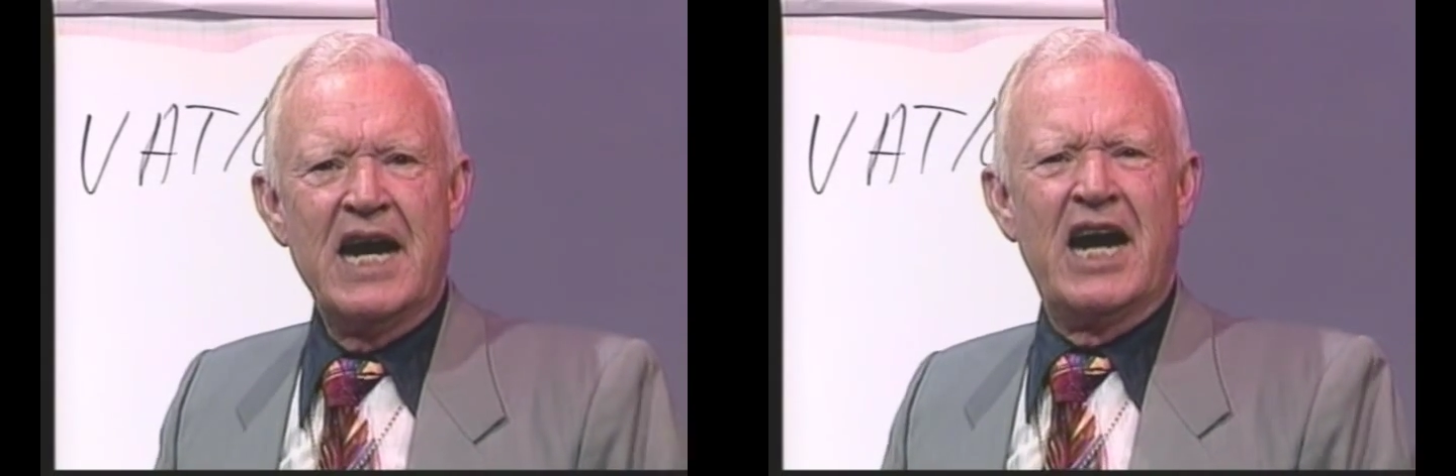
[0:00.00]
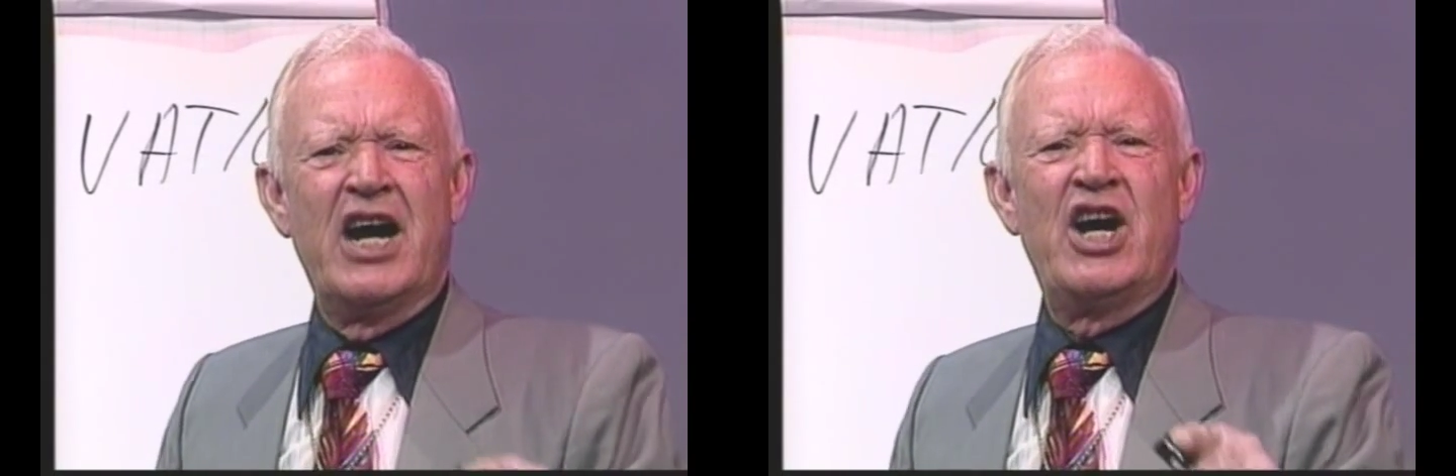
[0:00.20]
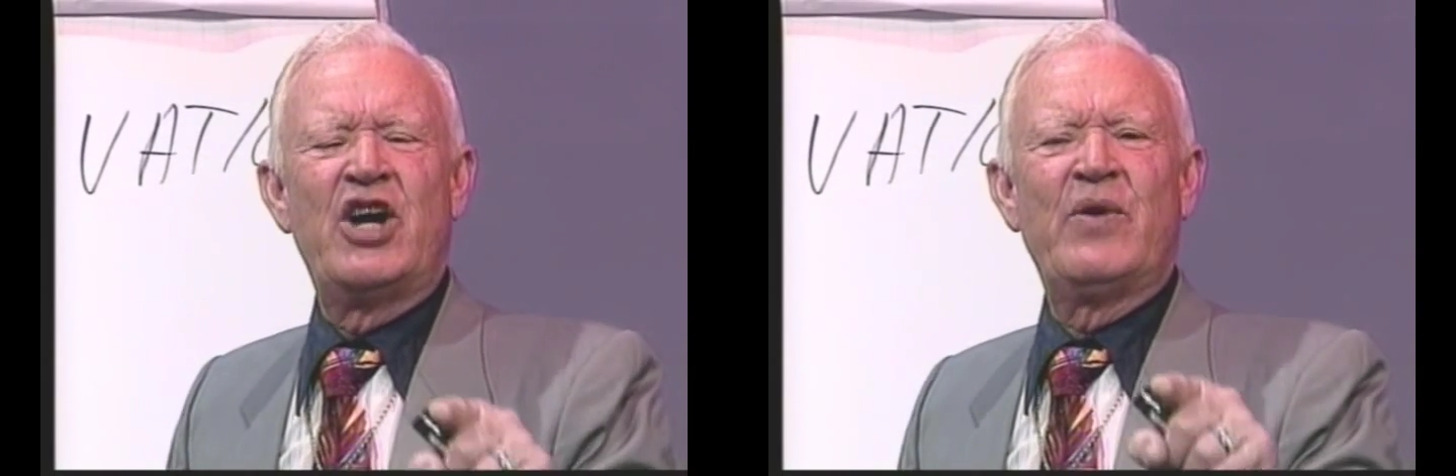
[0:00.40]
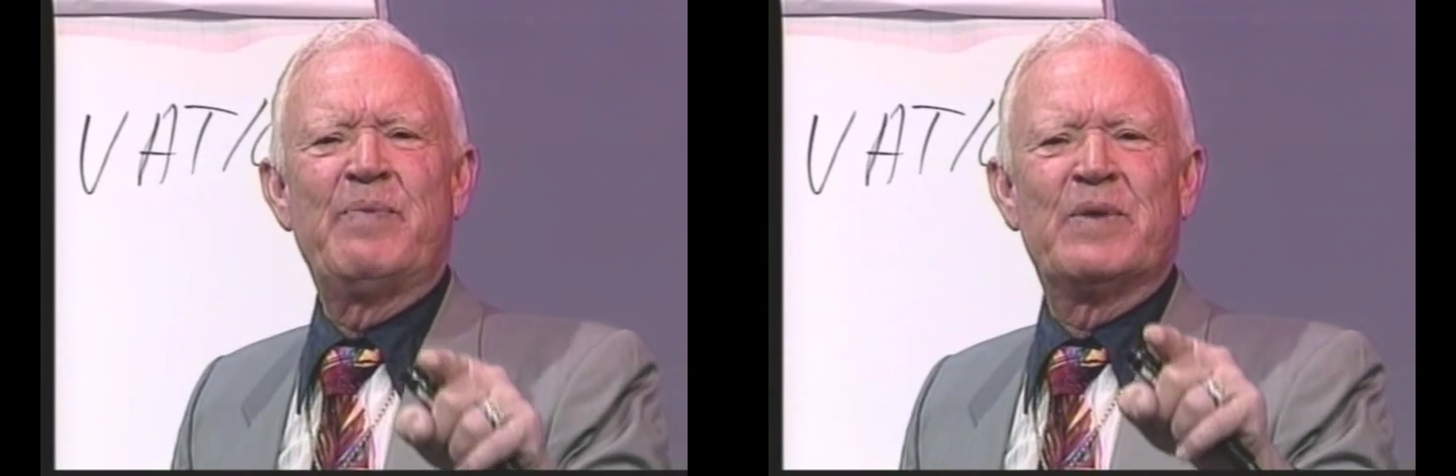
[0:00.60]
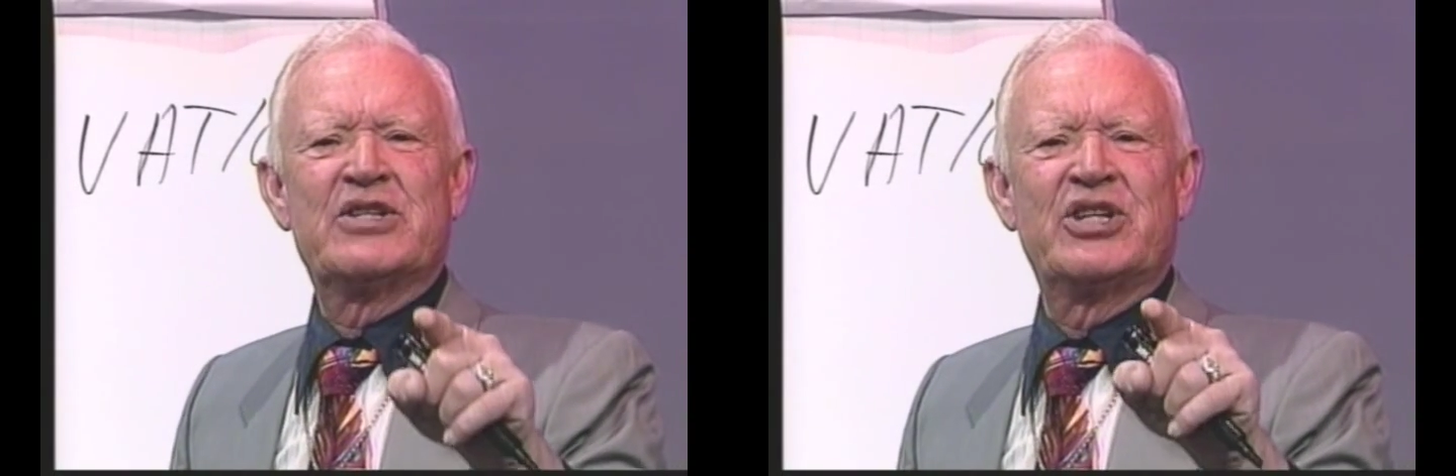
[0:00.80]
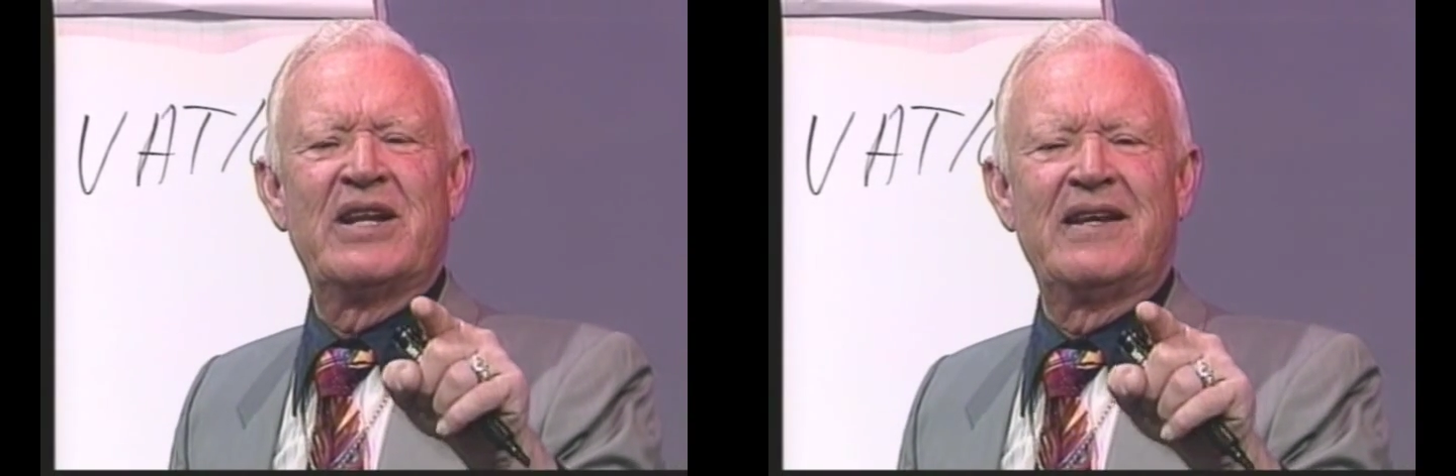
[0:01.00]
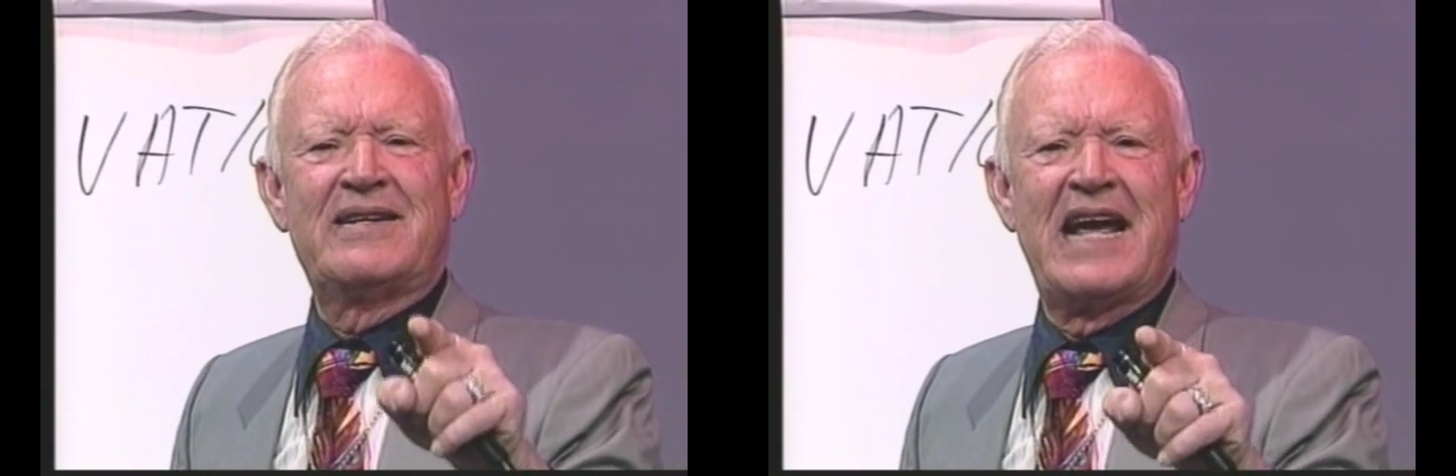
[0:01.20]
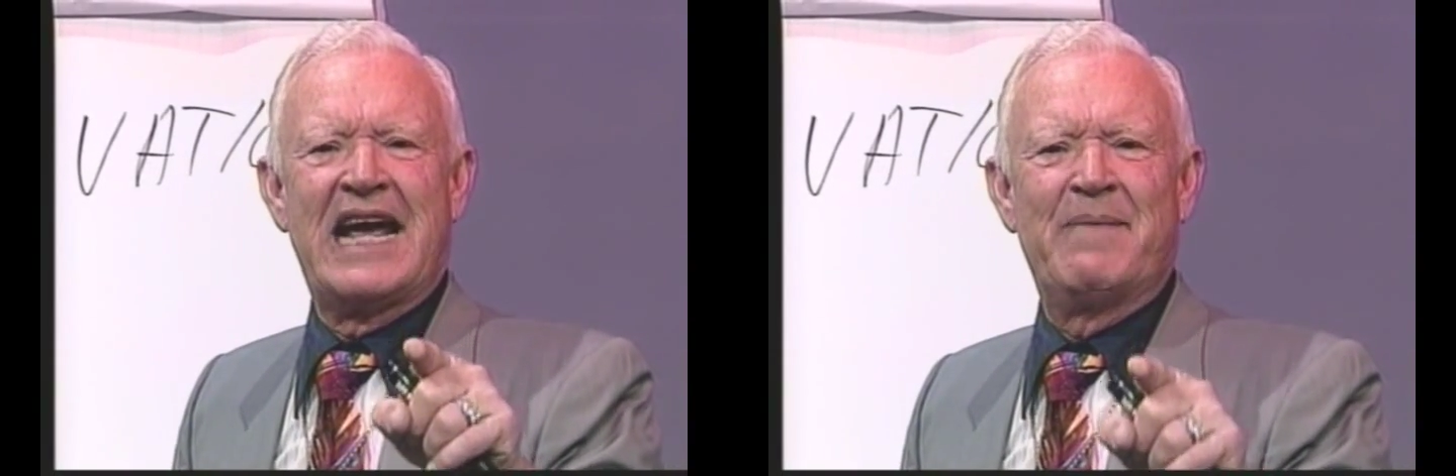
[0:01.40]
100% of the
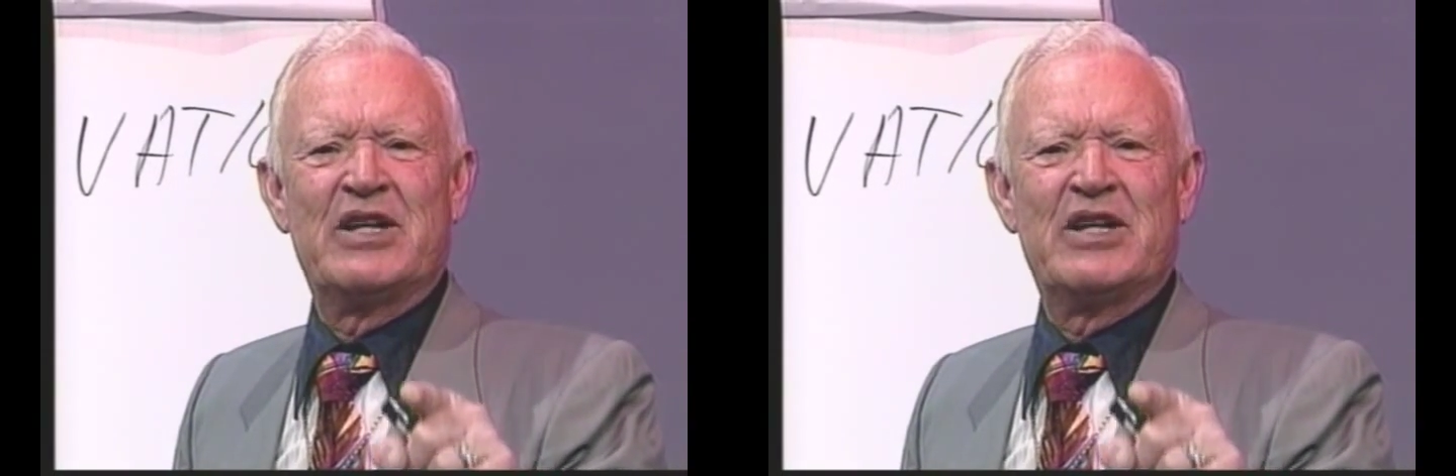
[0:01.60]
time,